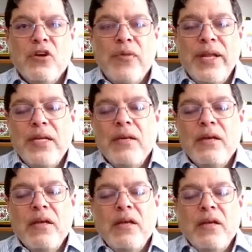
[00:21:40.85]

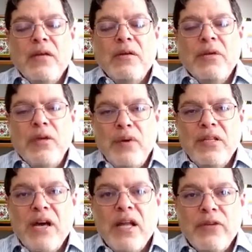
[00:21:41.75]
already, but
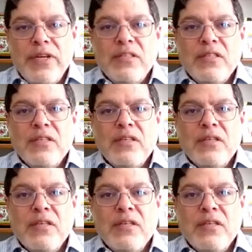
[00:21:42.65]
Iran tolerates it.